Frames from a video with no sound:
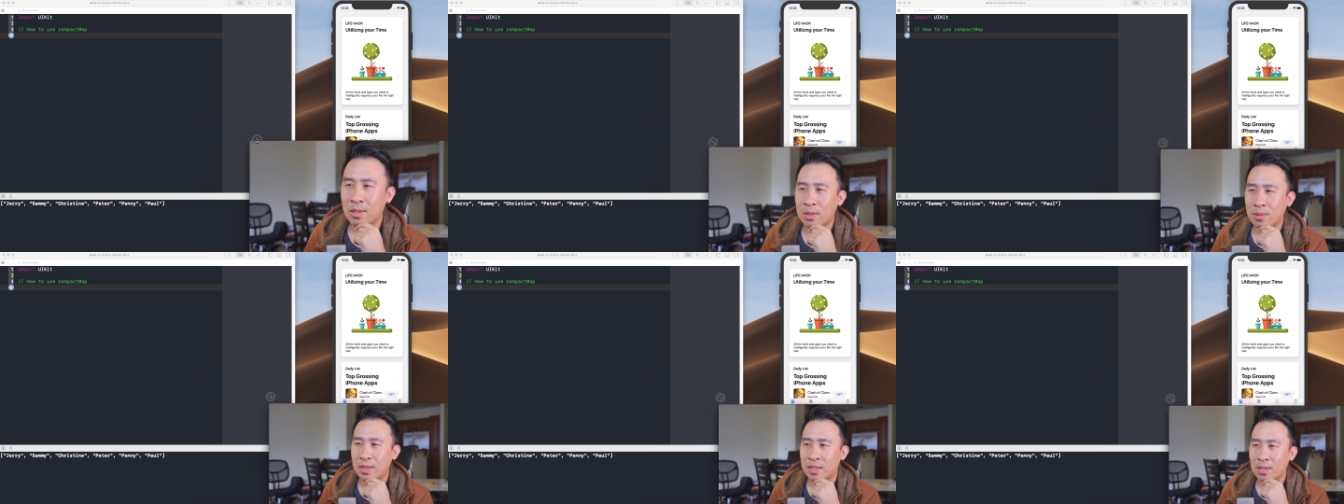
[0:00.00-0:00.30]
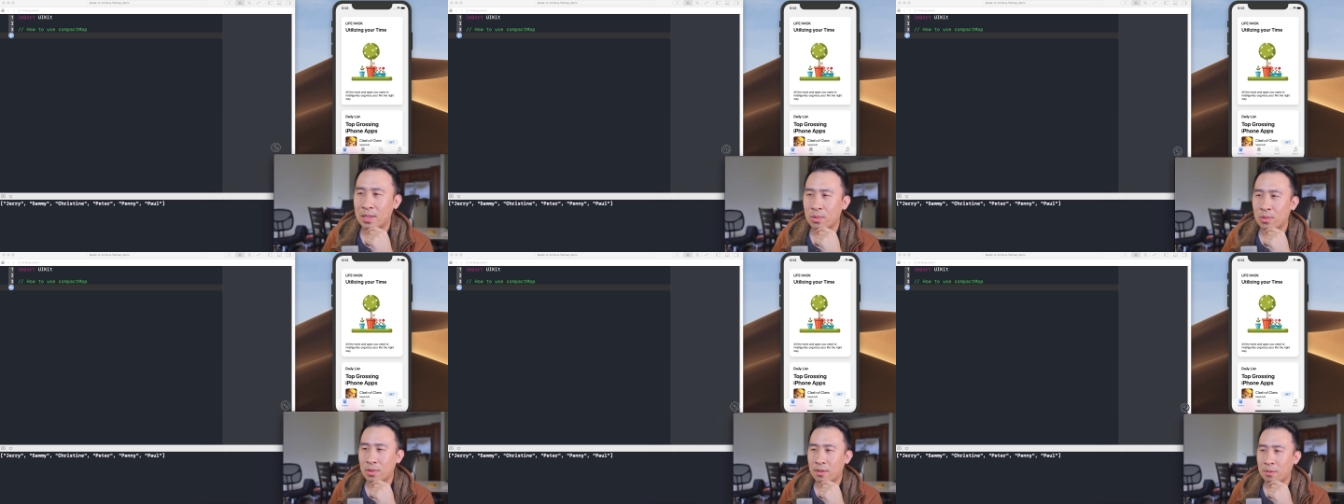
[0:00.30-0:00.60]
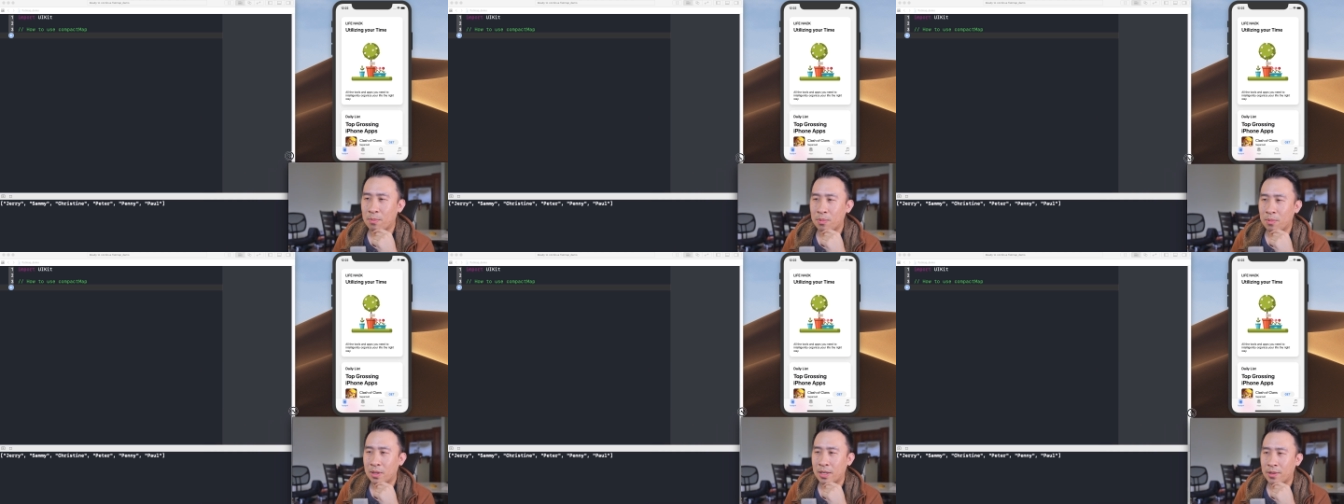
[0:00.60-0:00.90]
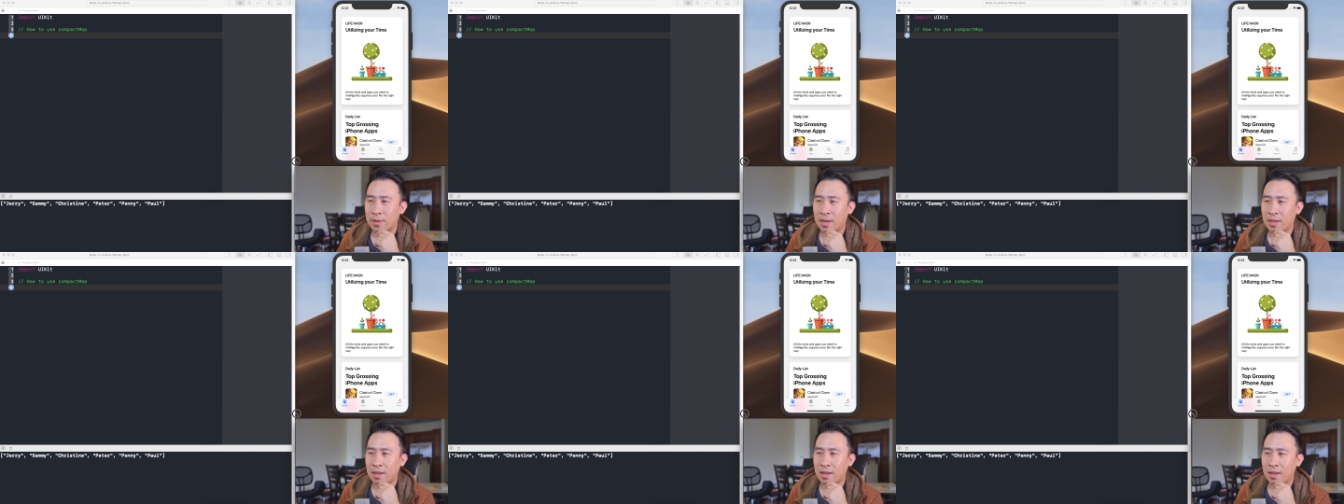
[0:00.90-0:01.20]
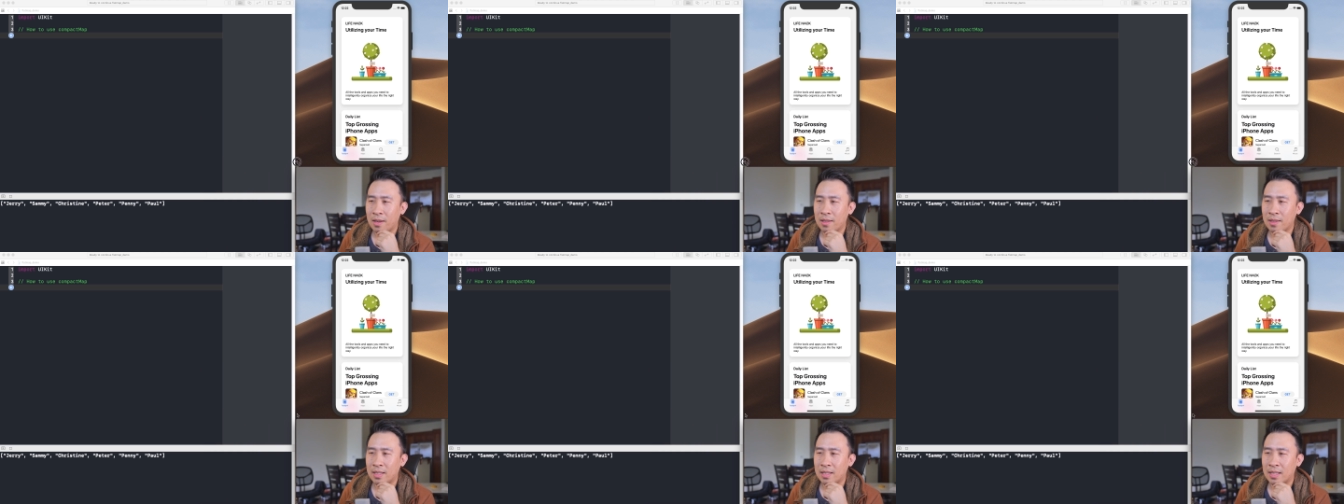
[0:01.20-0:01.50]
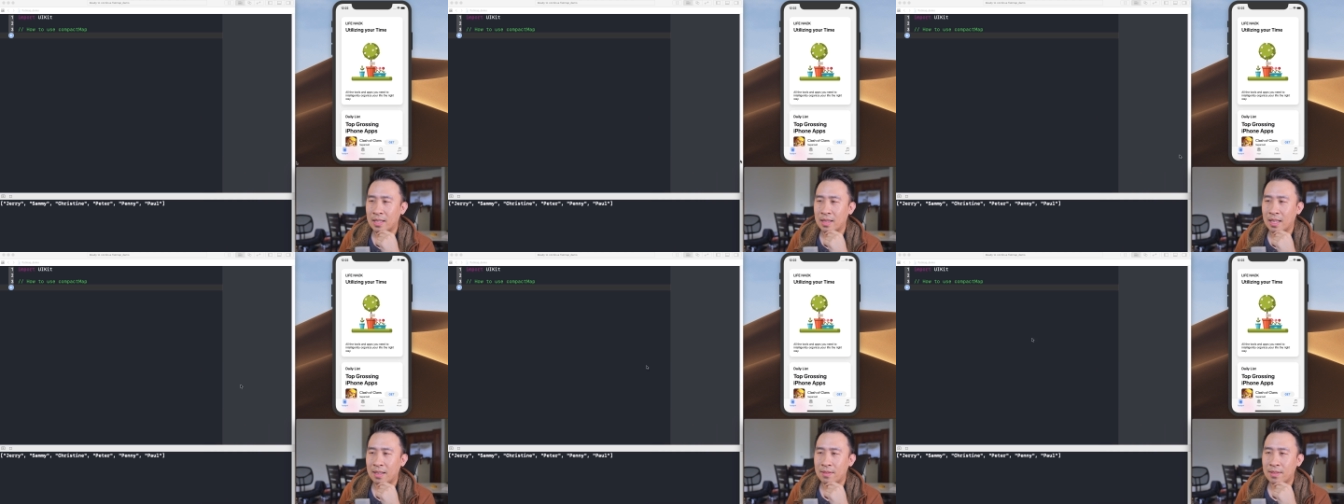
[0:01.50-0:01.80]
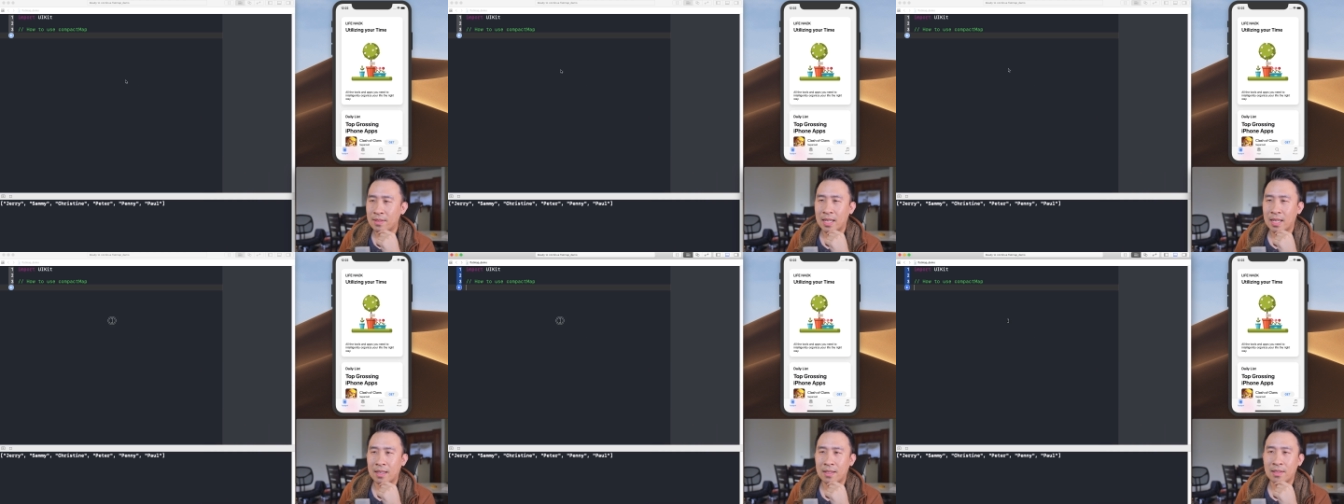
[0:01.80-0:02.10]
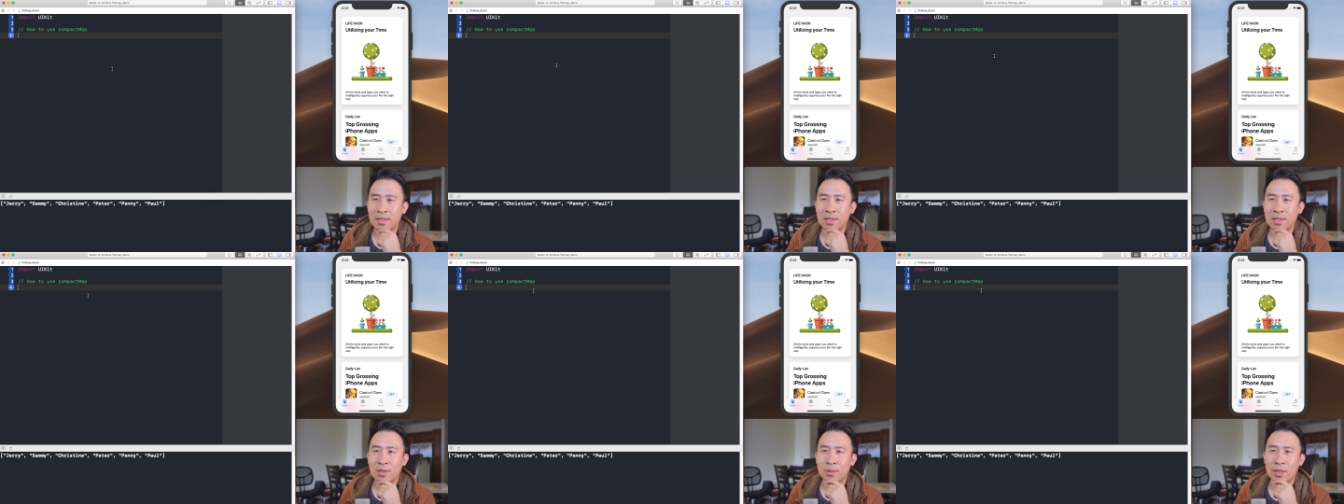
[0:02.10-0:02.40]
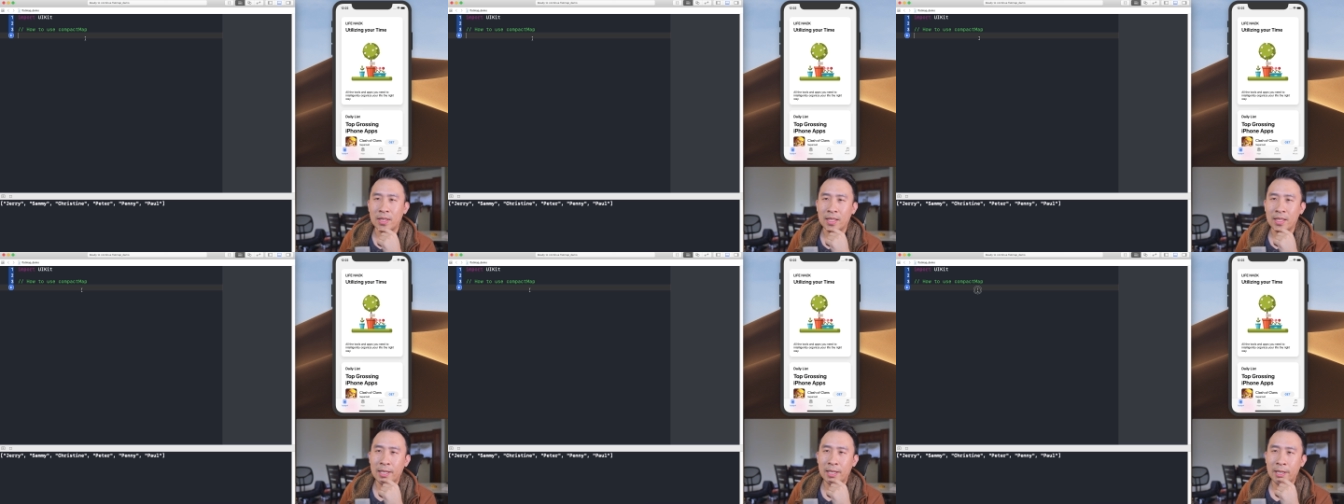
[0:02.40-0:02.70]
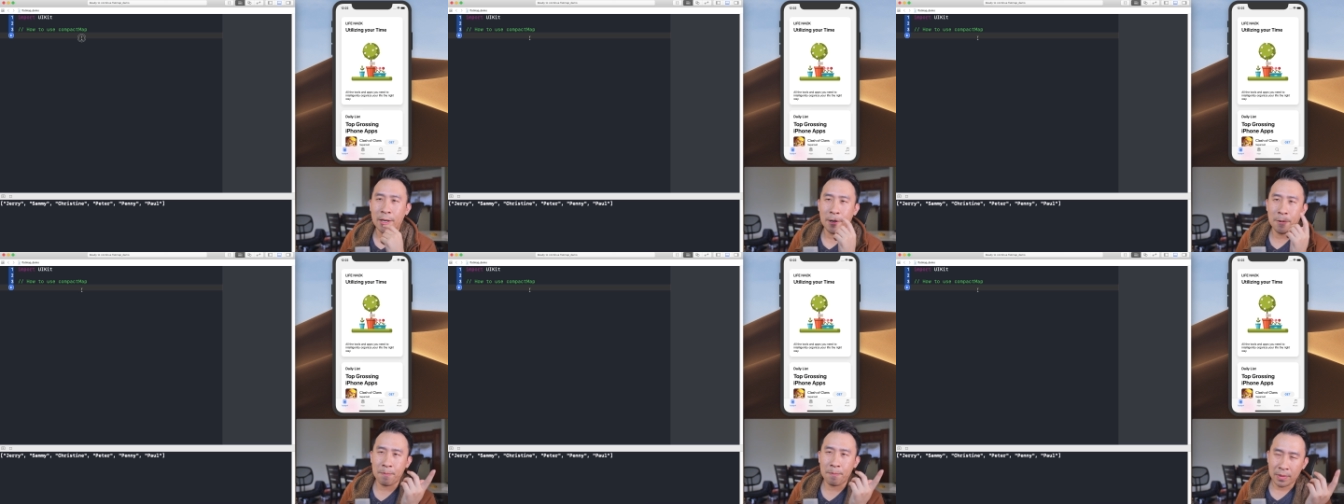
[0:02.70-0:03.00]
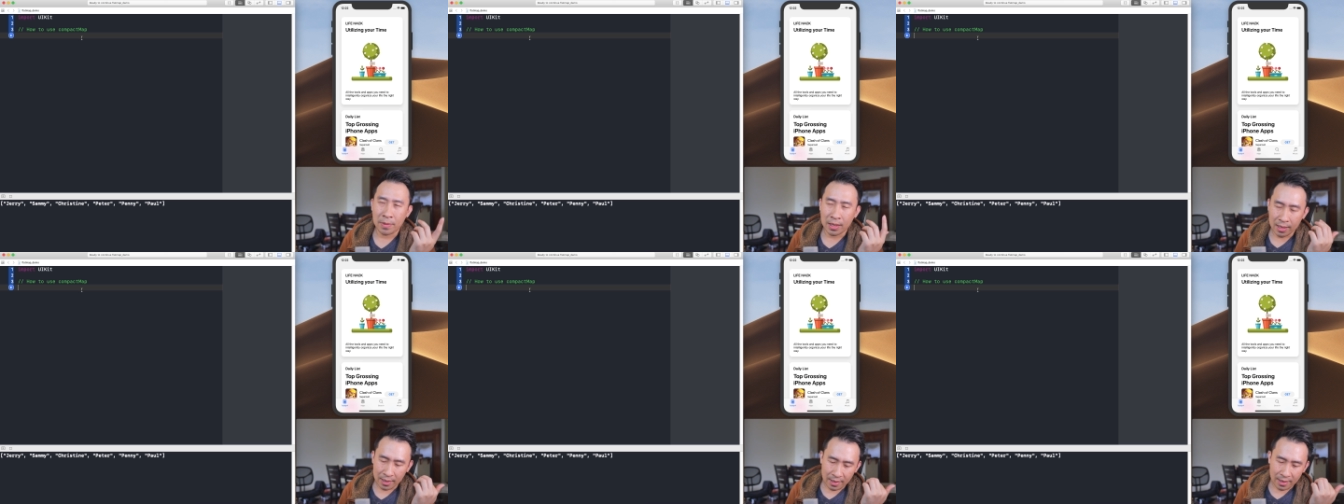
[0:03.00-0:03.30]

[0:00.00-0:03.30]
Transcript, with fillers: to the Swift Playground on the left side of the screen here.